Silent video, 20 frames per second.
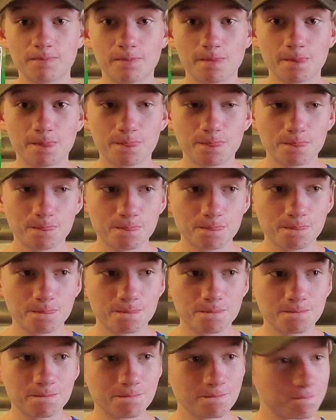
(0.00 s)

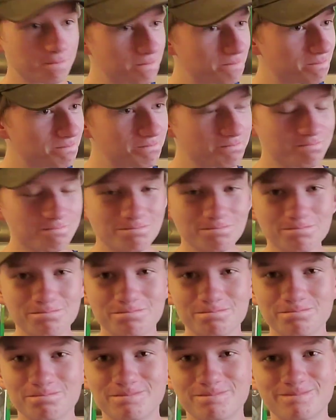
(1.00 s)

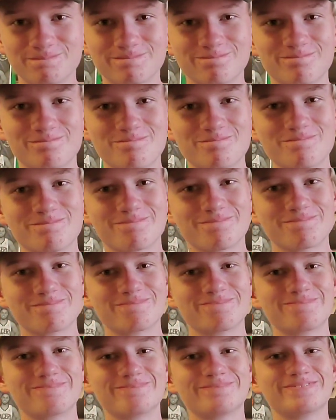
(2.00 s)

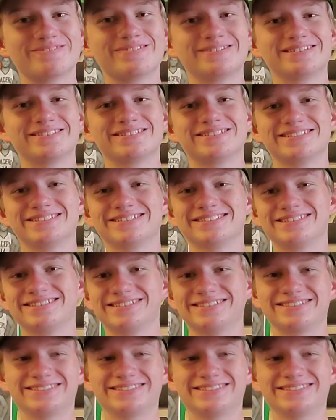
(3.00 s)
Nobody speaks.